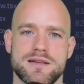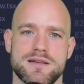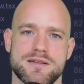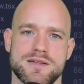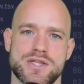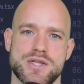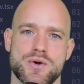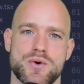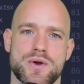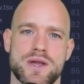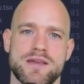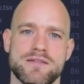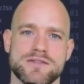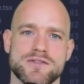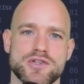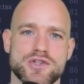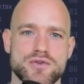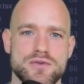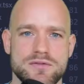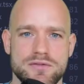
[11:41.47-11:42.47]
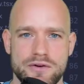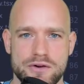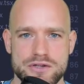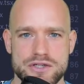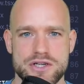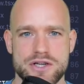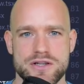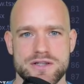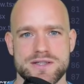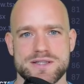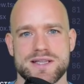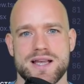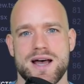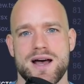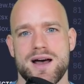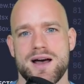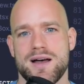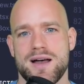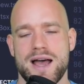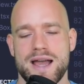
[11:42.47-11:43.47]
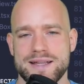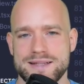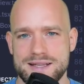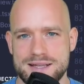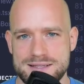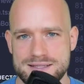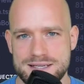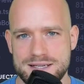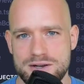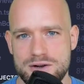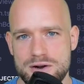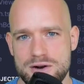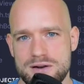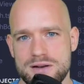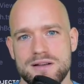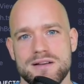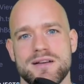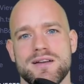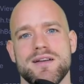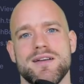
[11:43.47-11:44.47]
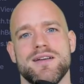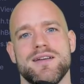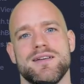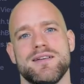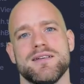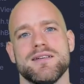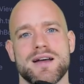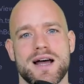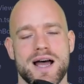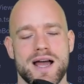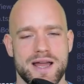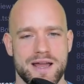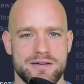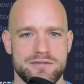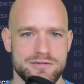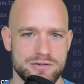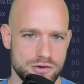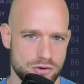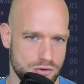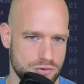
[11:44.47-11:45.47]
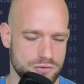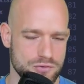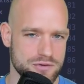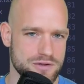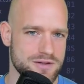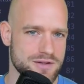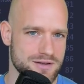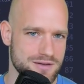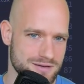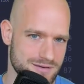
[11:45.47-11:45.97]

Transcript: So if the 2 functions are identical, I have a good,